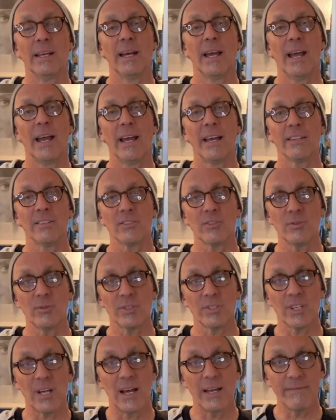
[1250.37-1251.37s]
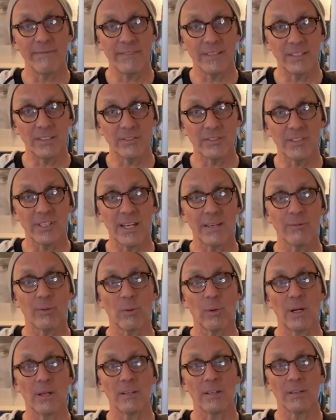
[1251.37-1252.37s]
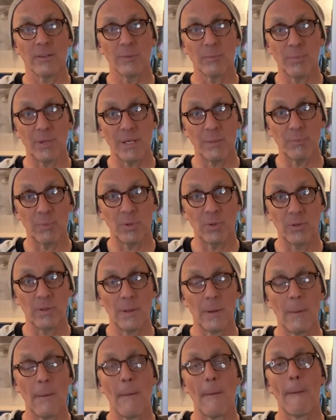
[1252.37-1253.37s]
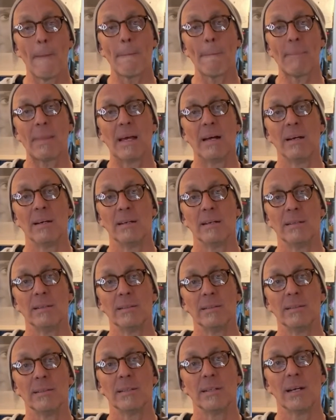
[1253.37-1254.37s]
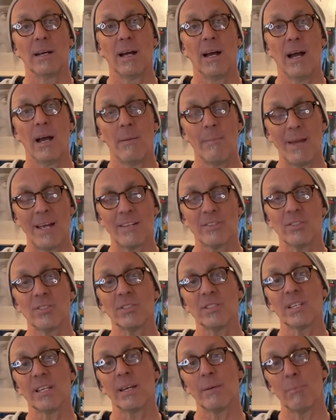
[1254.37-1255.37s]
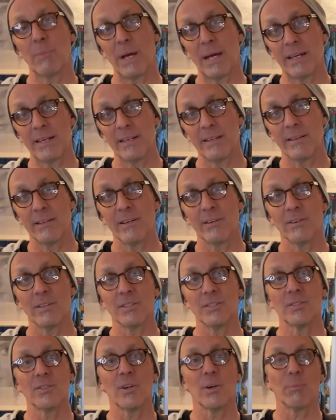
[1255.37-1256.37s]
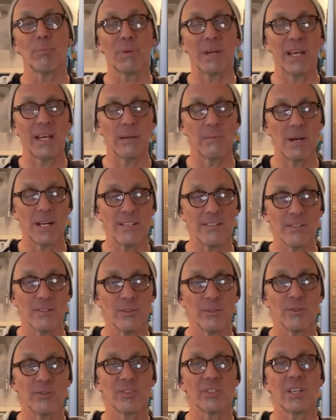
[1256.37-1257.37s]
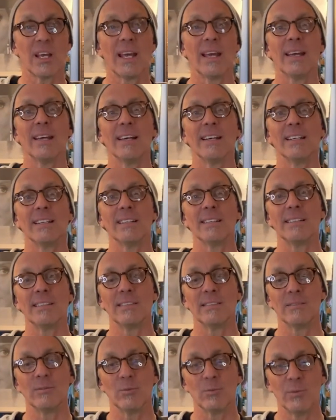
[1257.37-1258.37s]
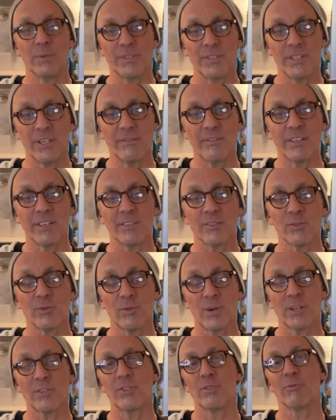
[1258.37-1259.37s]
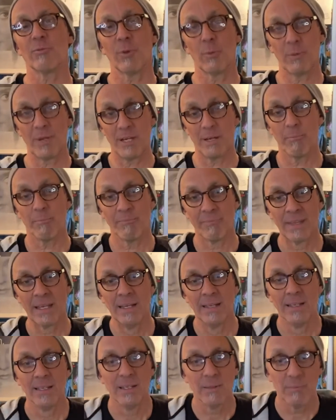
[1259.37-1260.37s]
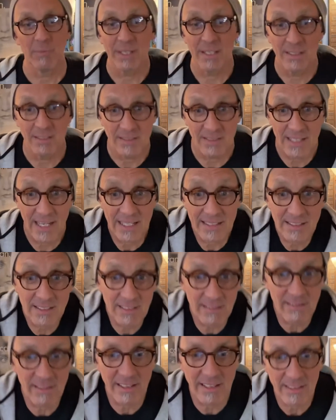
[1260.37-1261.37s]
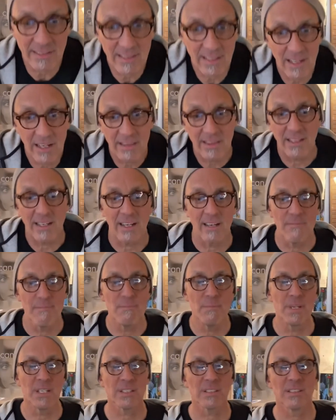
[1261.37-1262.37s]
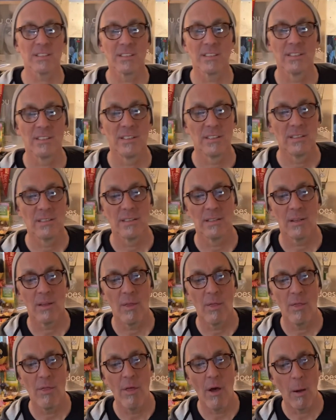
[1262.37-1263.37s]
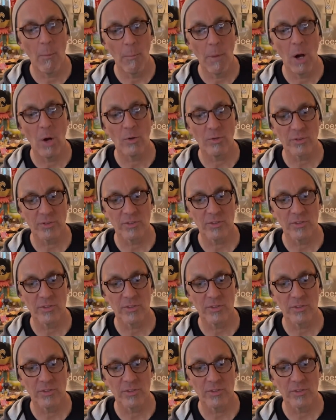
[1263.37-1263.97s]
as soon as I feel safe around other people, I'm anxious to get back in there and start paying my dues and receiving instruction from him, because that's the thing that I think I've missed the most.